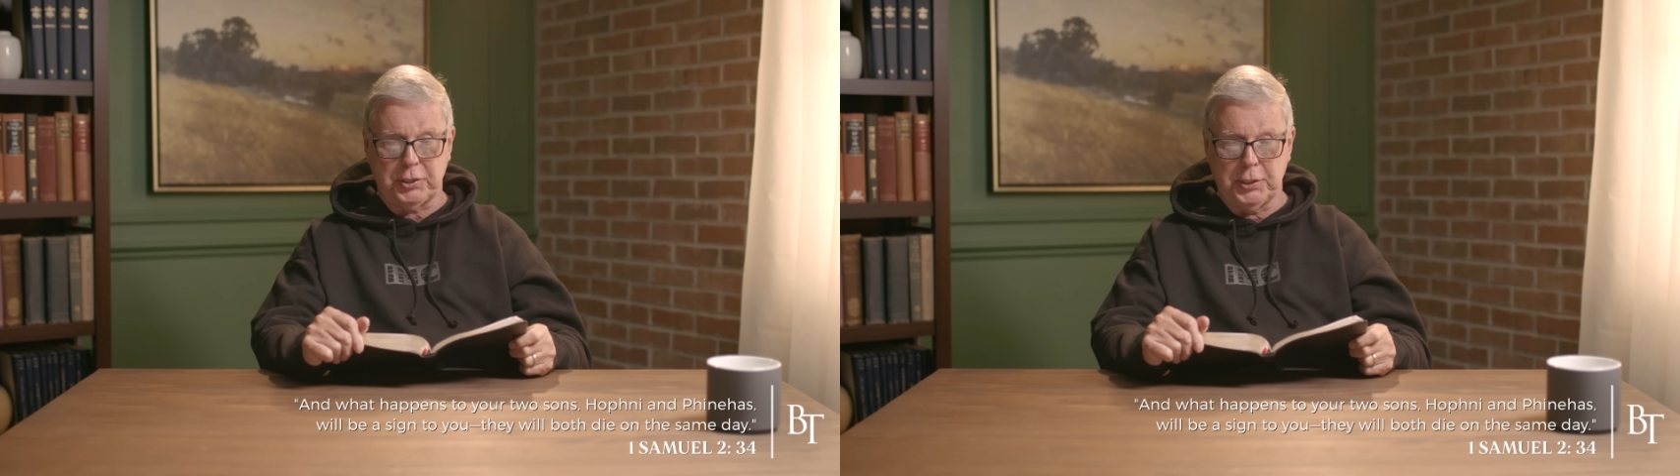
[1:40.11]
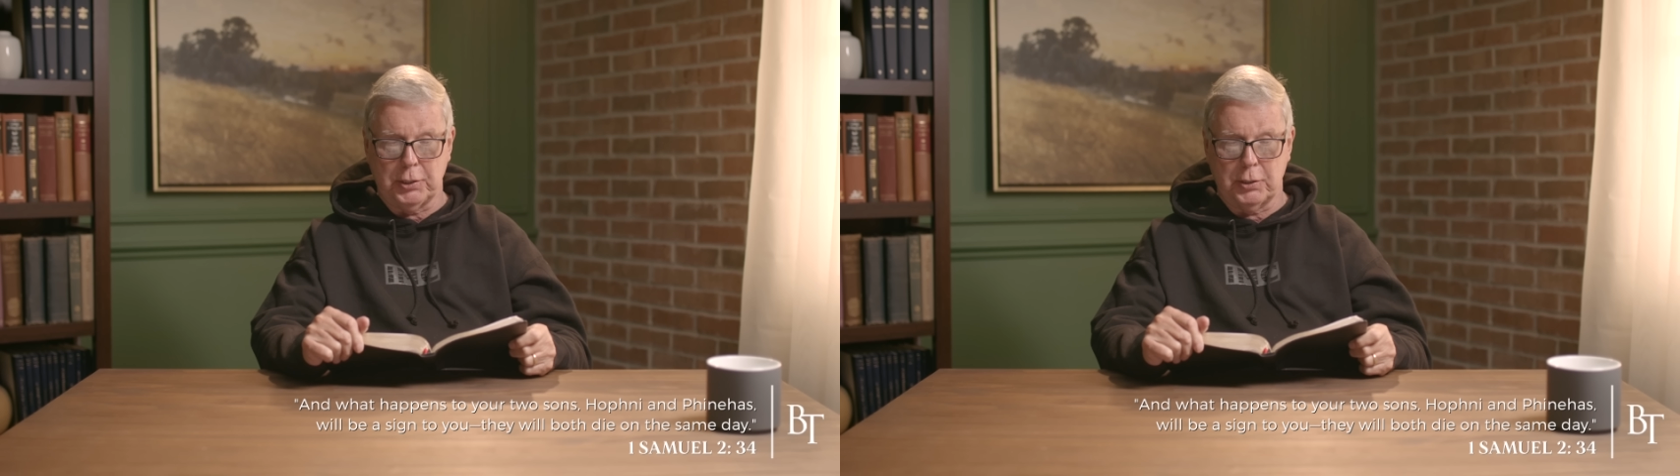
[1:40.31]

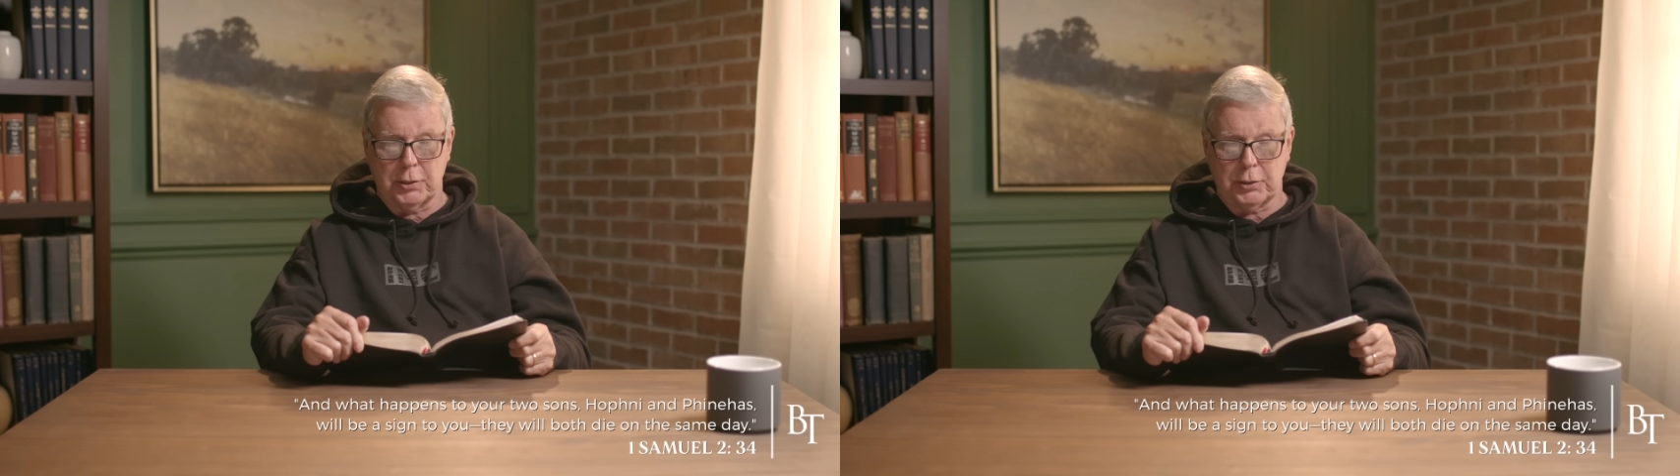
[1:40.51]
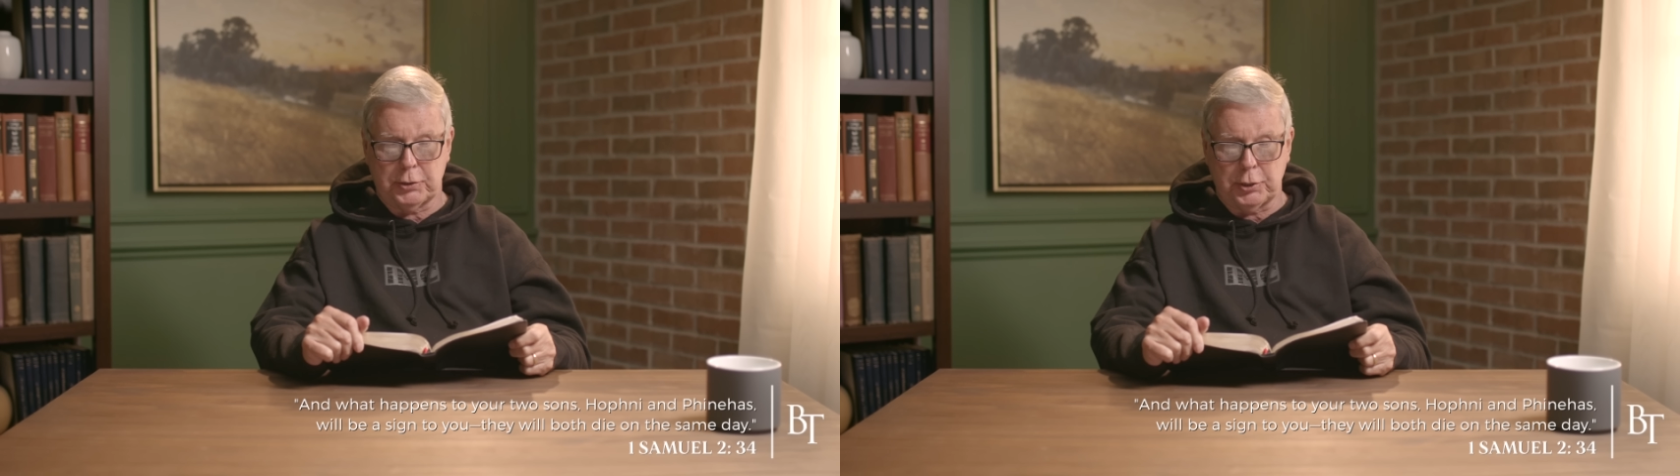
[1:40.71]

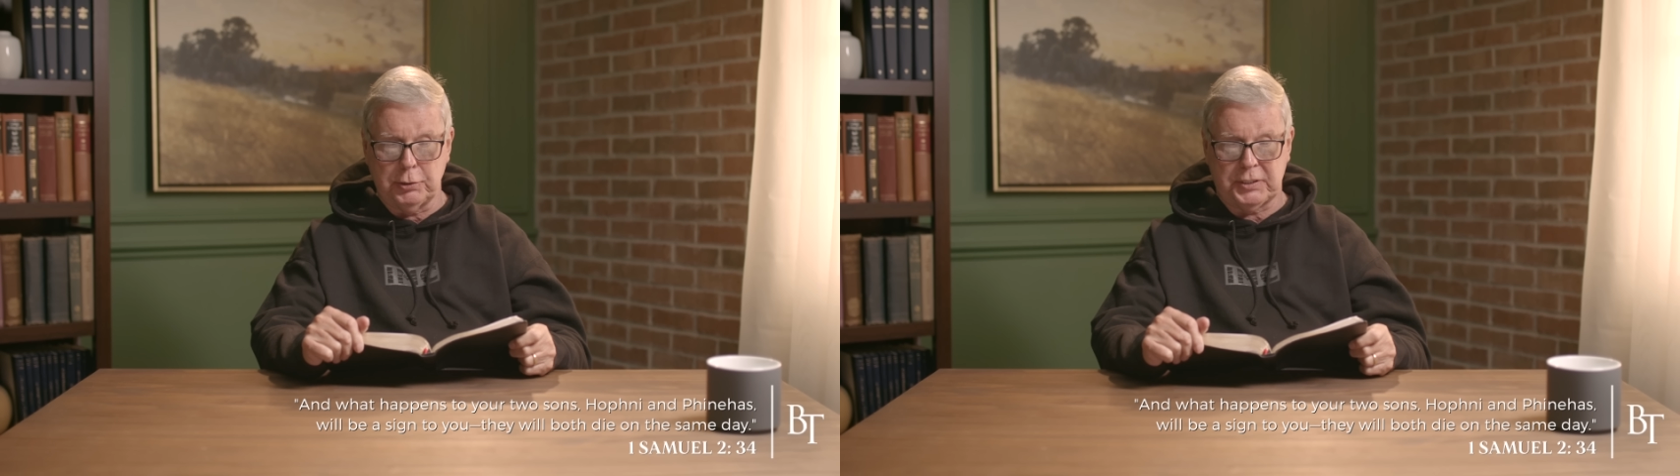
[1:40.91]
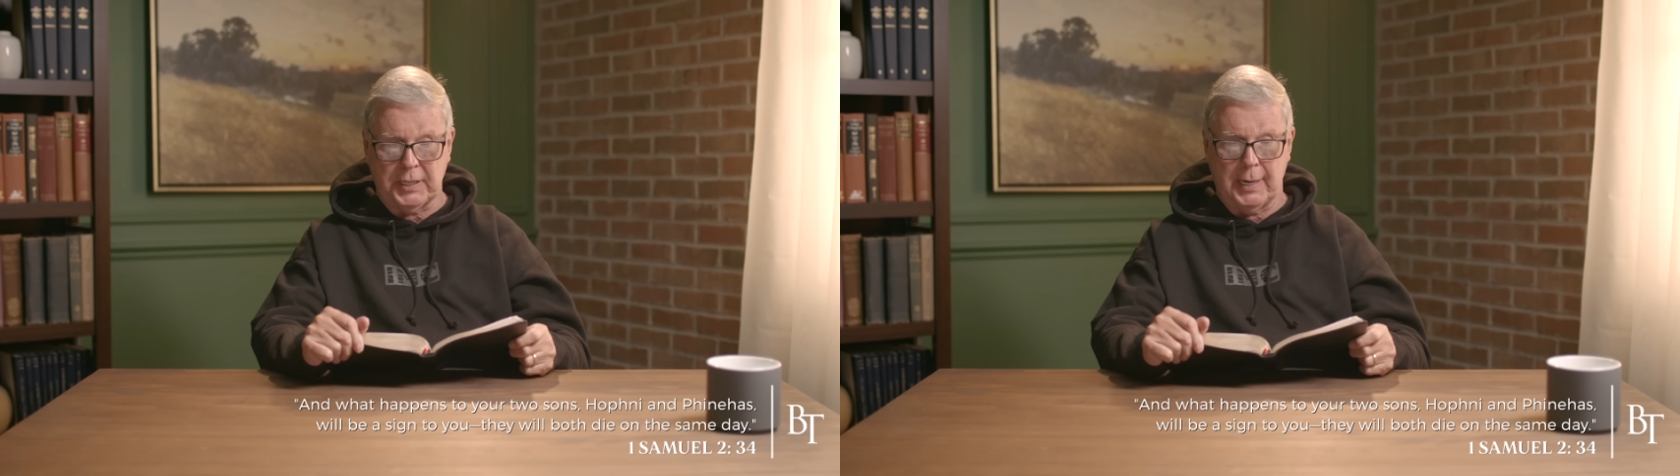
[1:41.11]
your
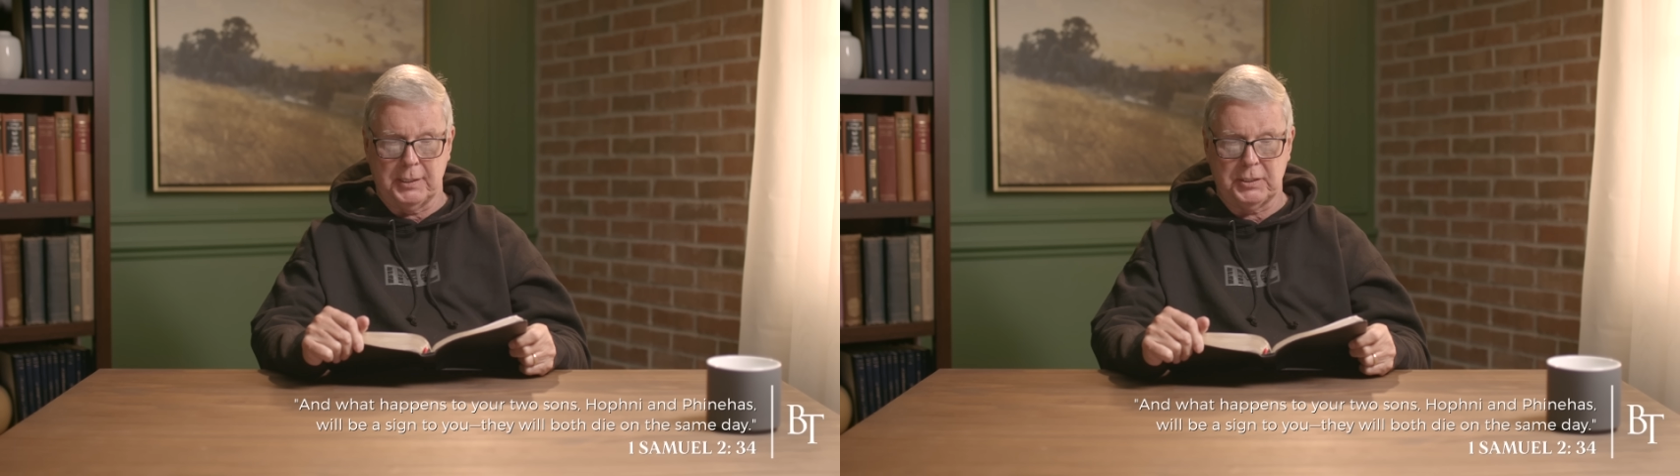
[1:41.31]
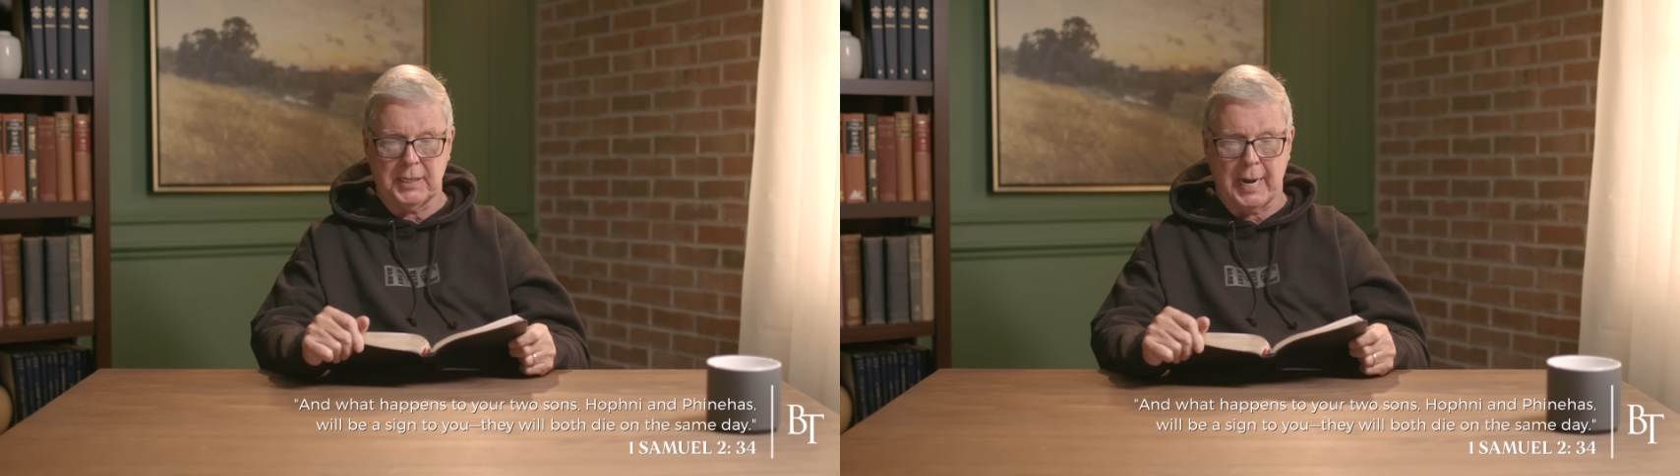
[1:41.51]
two sons,